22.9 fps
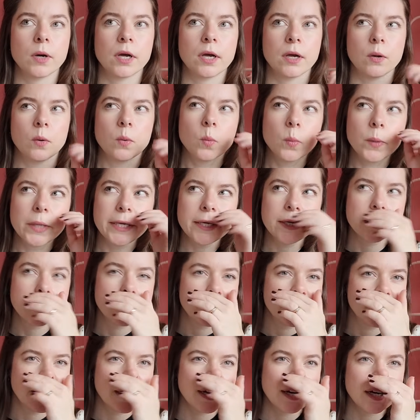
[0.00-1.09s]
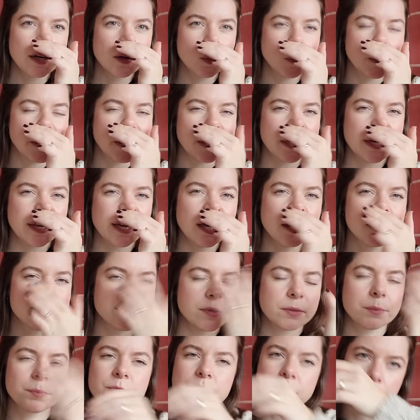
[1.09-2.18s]
a week there, a week and a half.
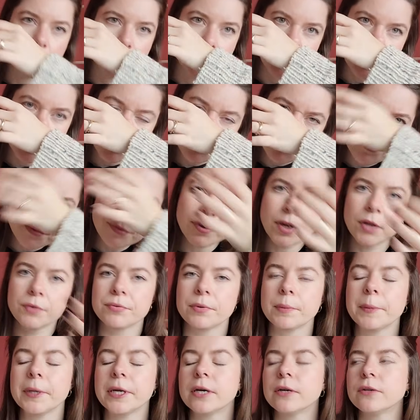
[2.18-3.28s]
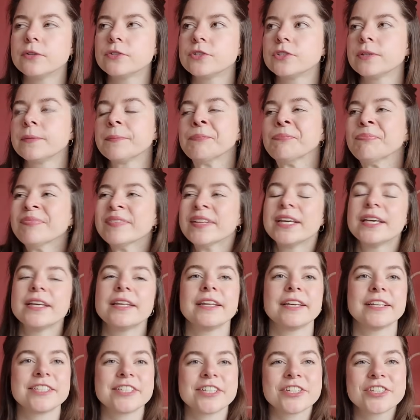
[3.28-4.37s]
I'm sorry, I have fluff in my nose. It
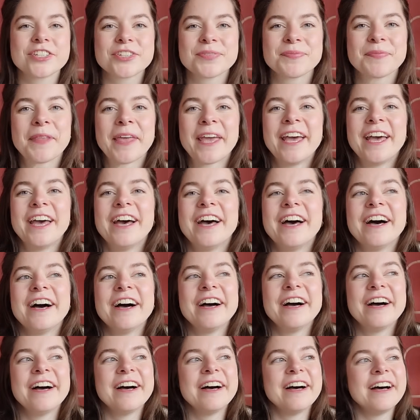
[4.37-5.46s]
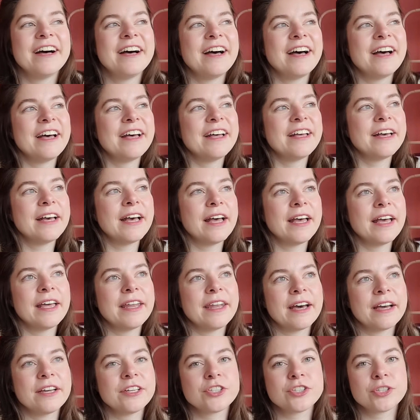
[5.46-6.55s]
itches. And
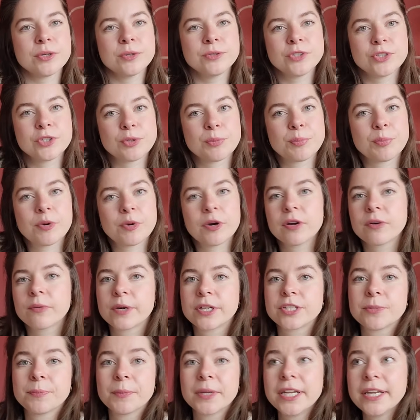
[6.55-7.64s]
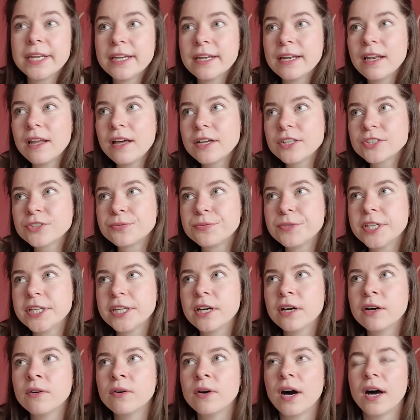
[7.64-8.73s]
I showed you the progress in my last
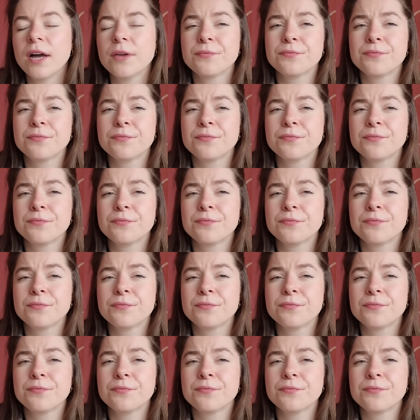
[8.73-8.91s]
video. I